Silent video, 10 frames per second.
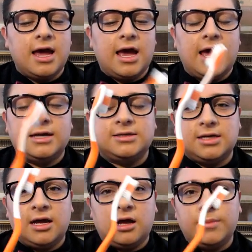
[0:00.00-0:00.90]
And
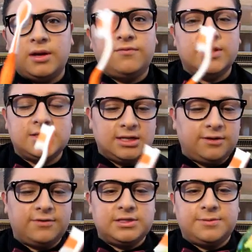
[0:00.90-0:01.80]
um, it fits it.
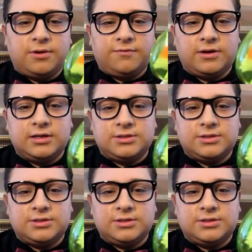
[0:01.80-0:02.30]
It fits it perfectly.